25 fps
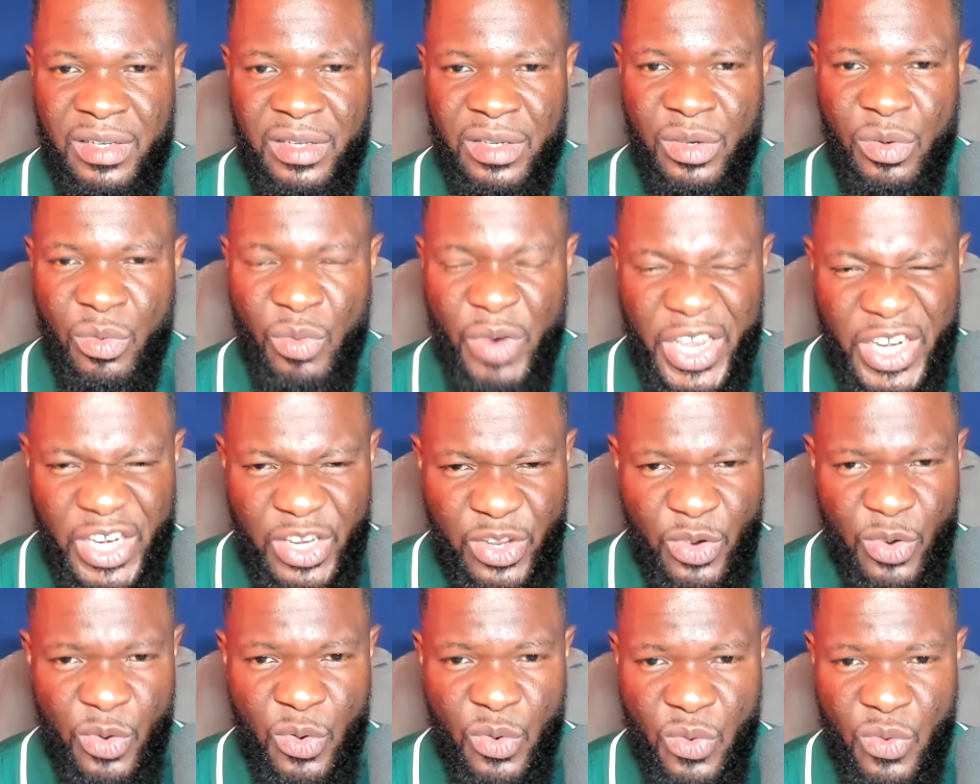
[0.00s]
When
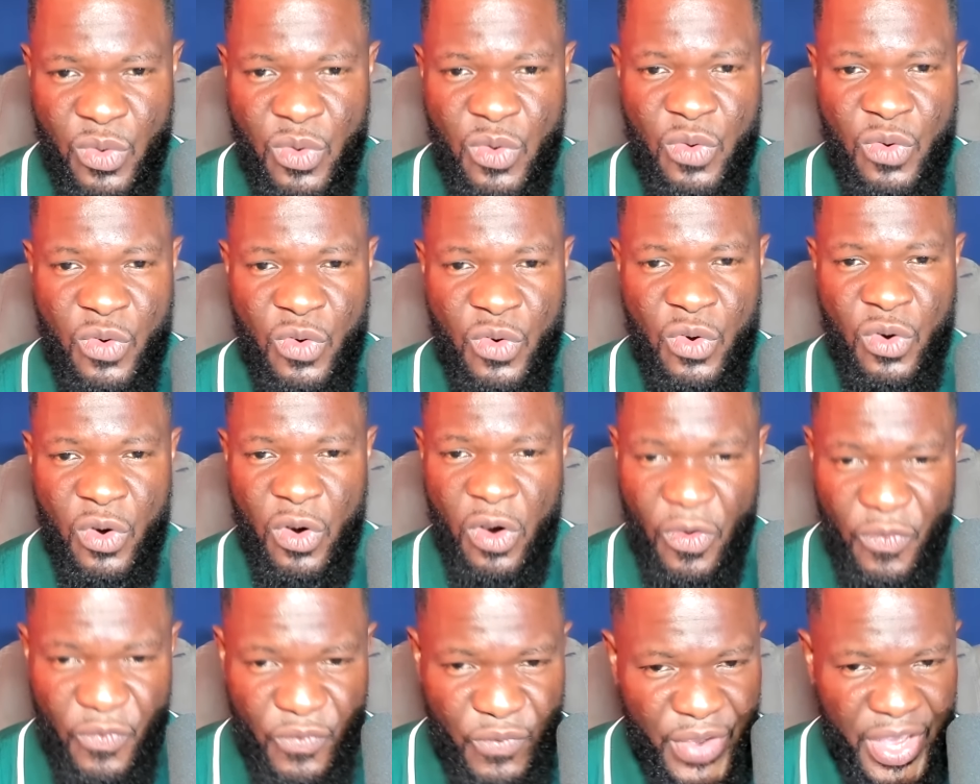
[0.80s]
you
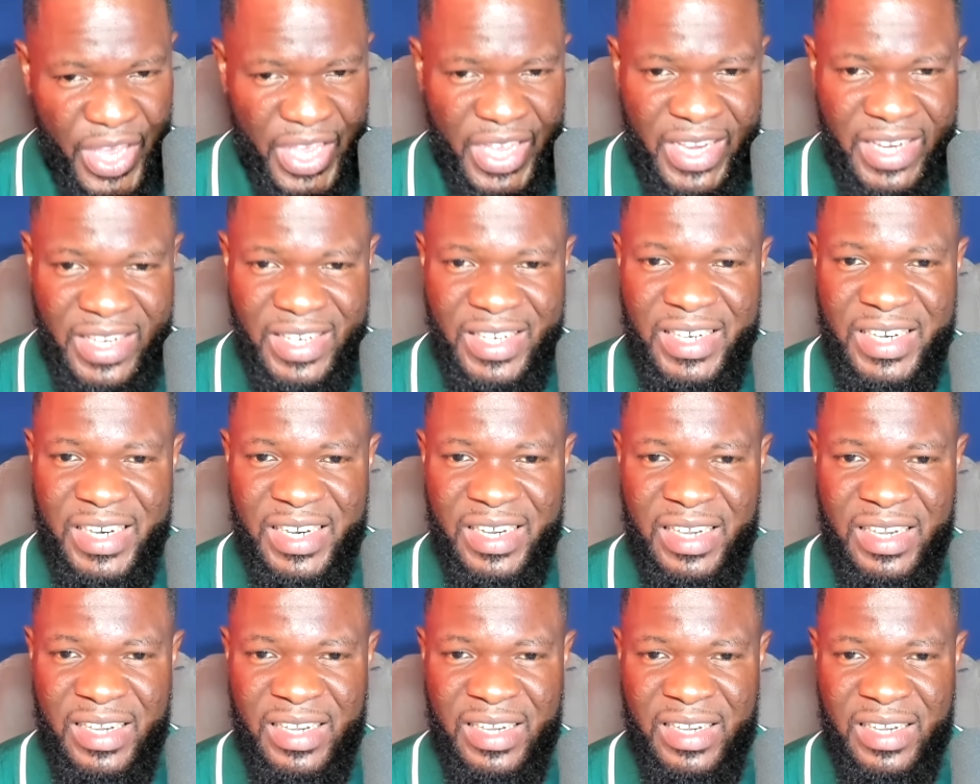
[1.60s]
offend,
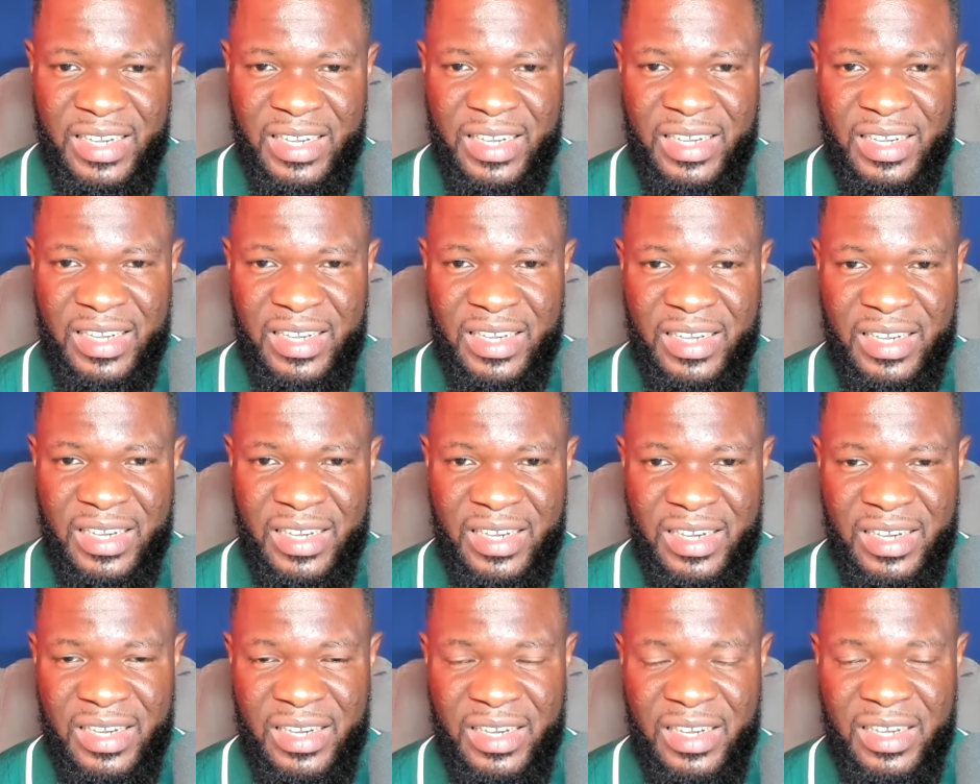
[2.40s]

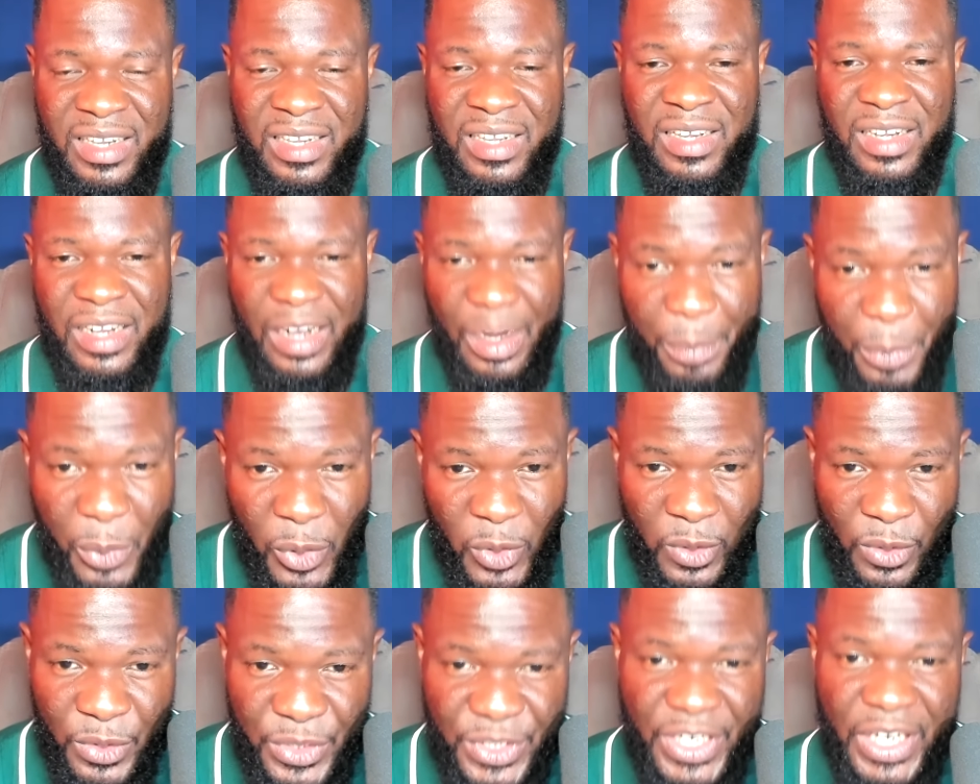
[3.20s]

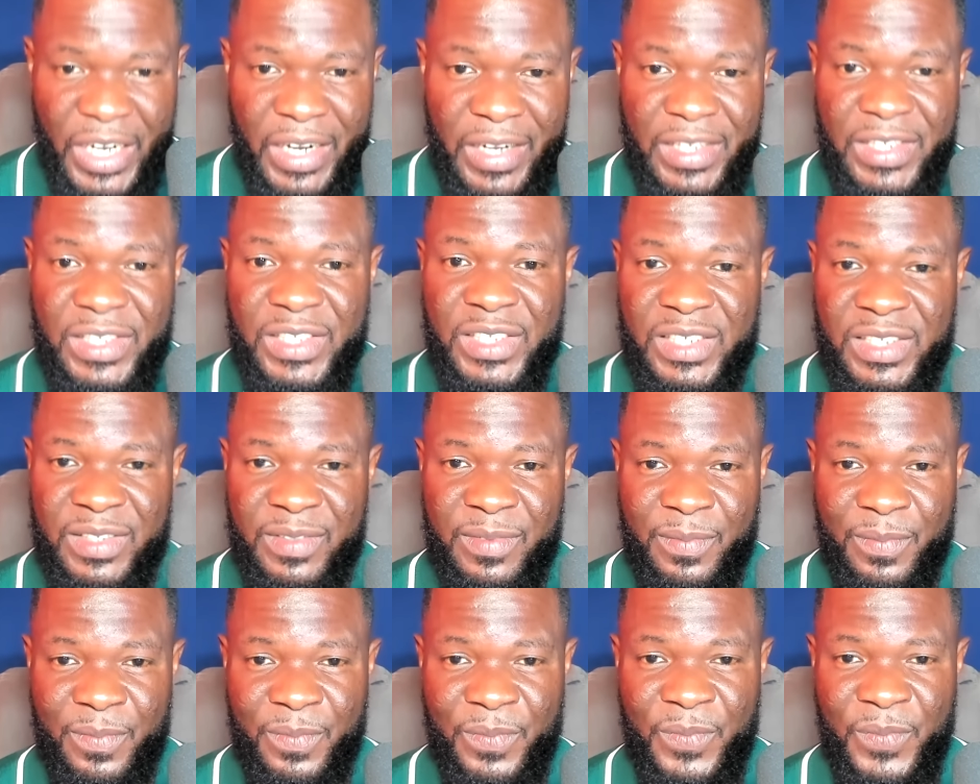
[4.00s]
apologize.
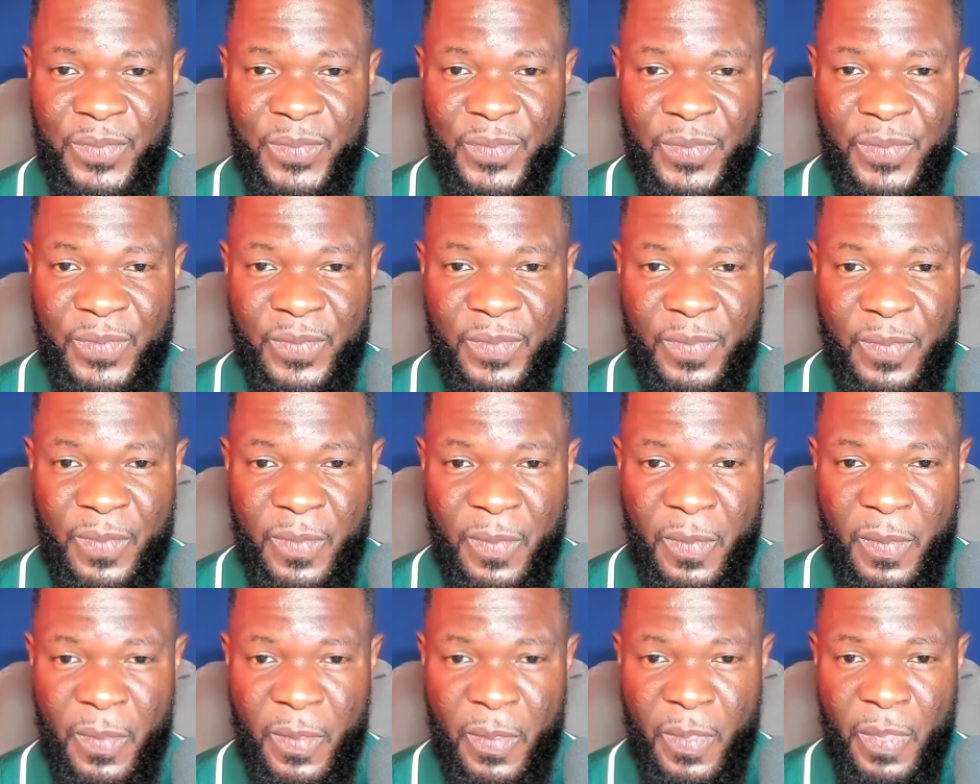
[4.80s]

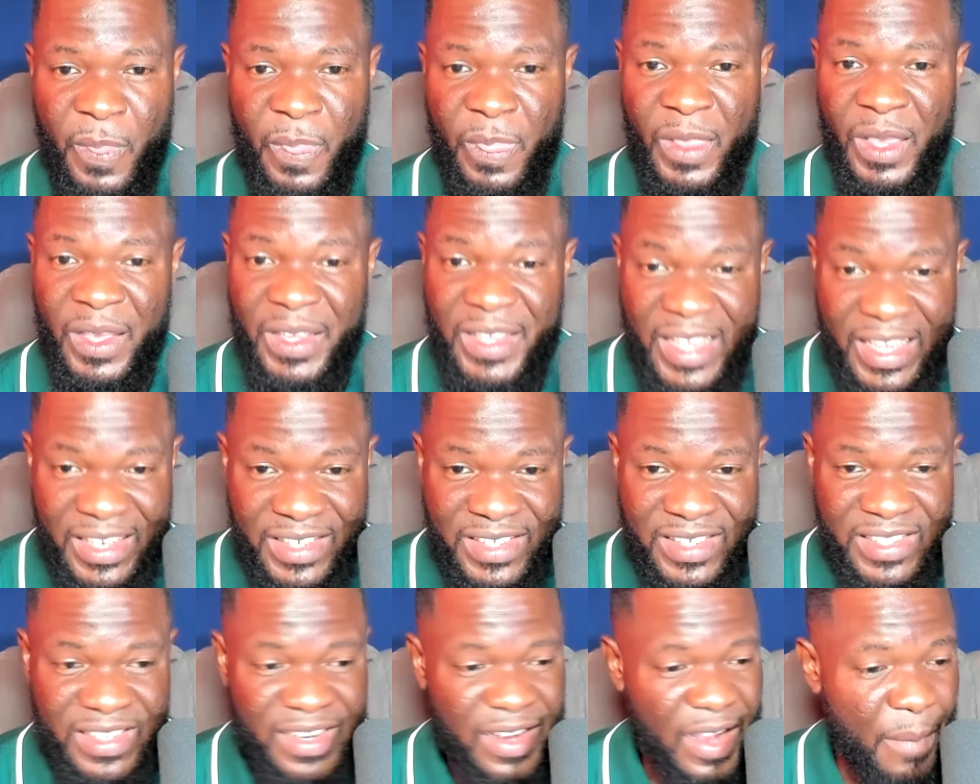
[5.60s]

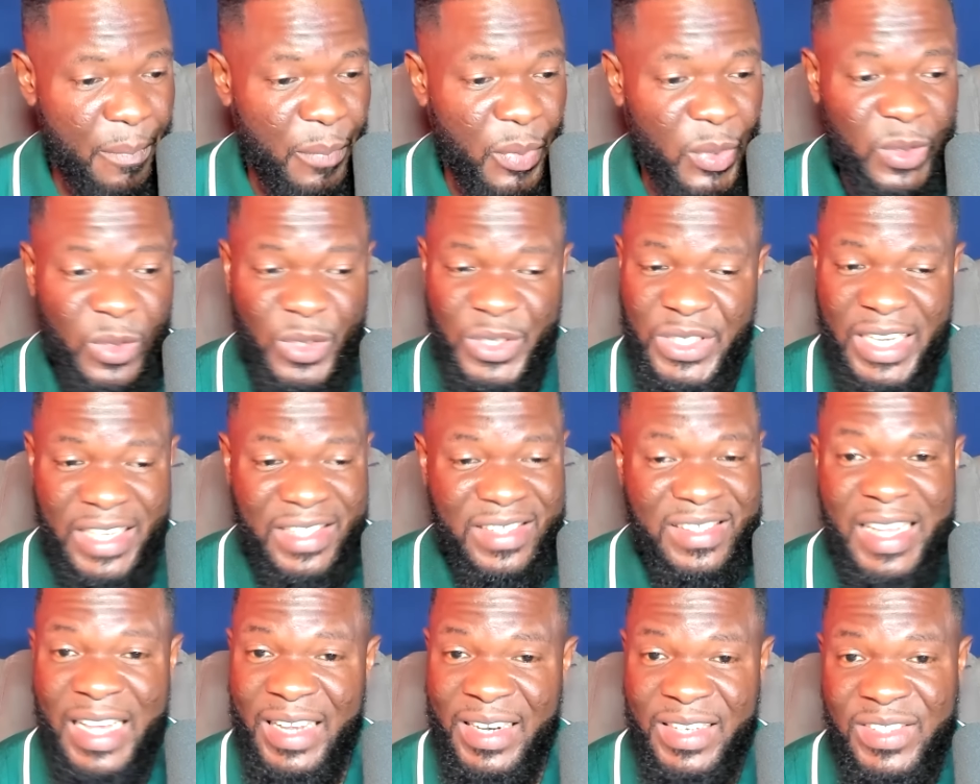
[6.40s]
Yes, apologize.
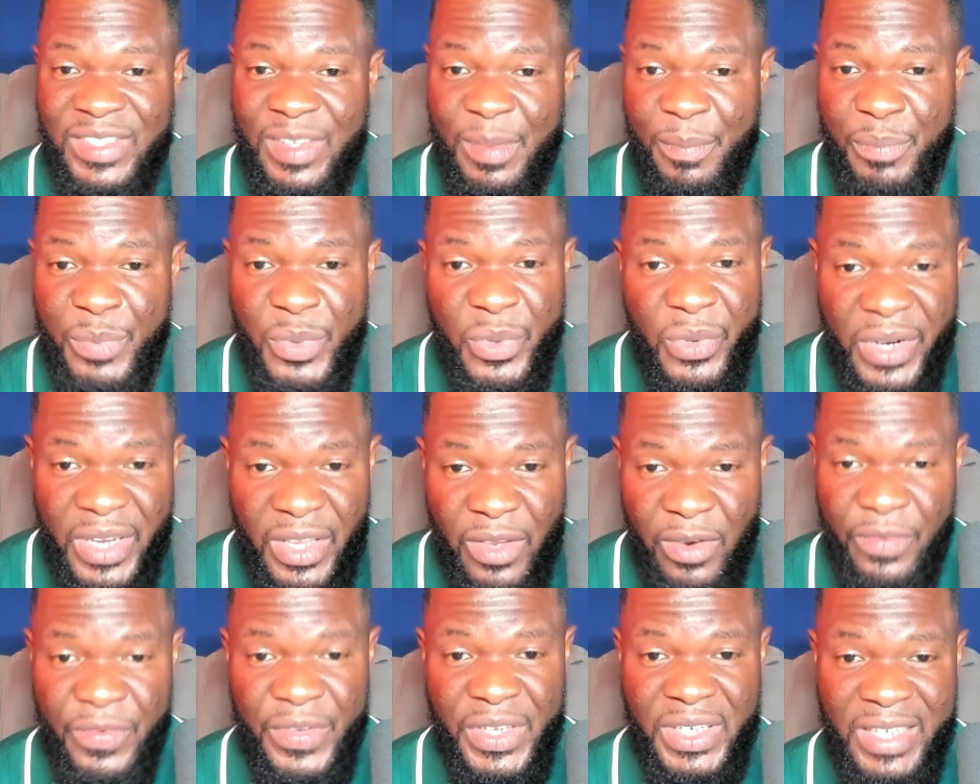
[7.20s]
That is the beauty
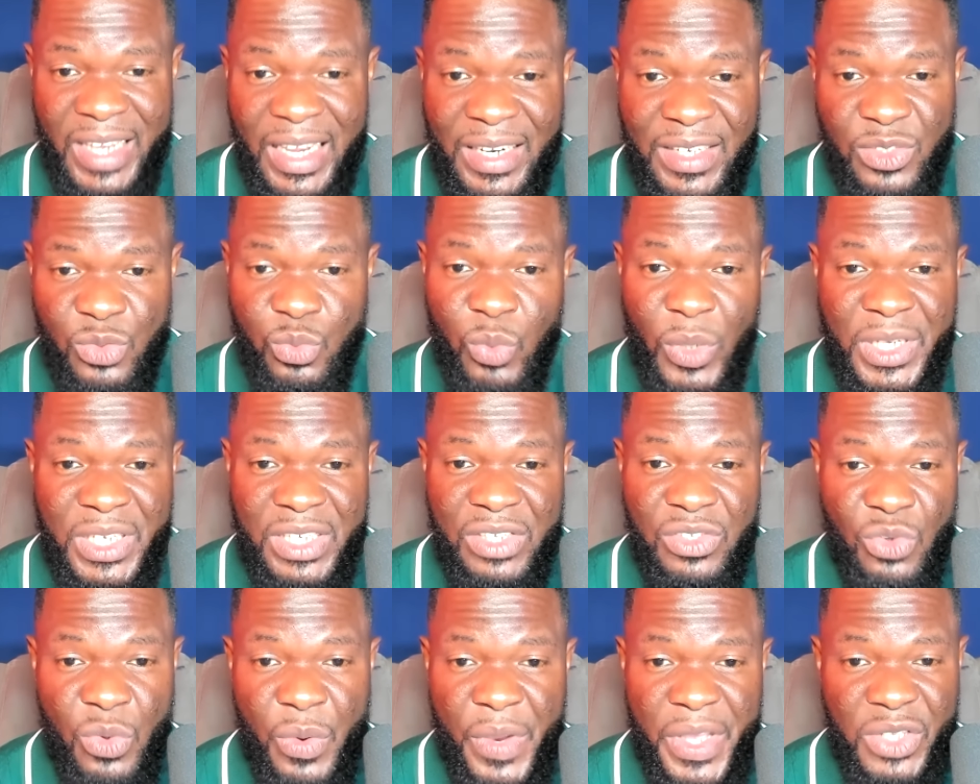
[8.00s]
of it. That is what
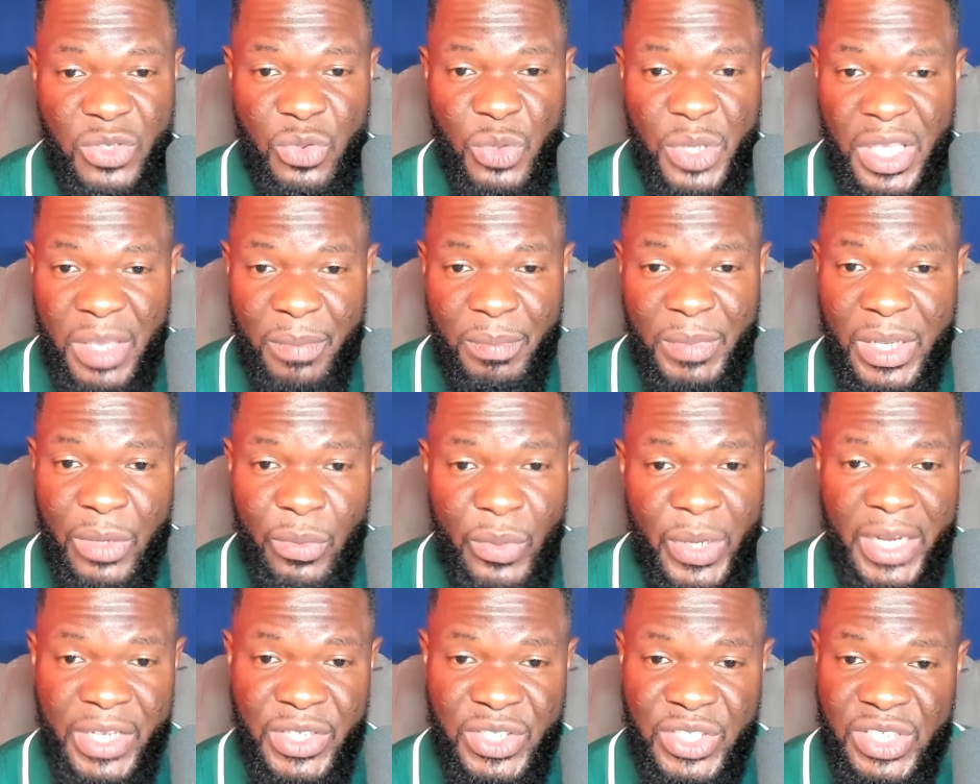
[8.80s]
is going to keep the
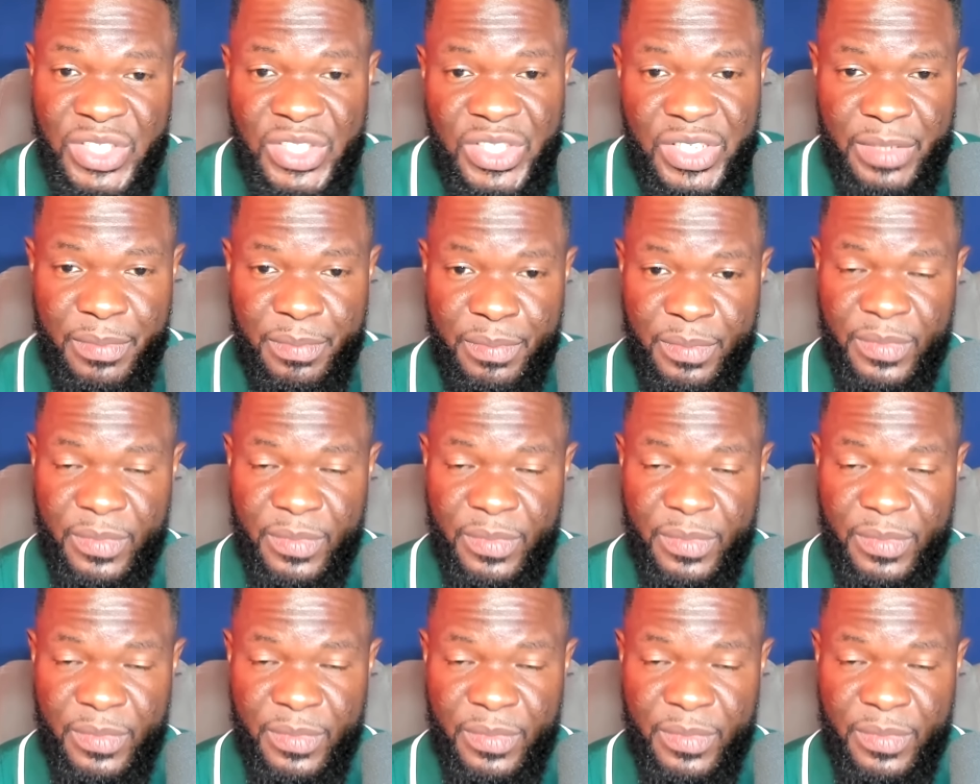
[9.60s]
relationship.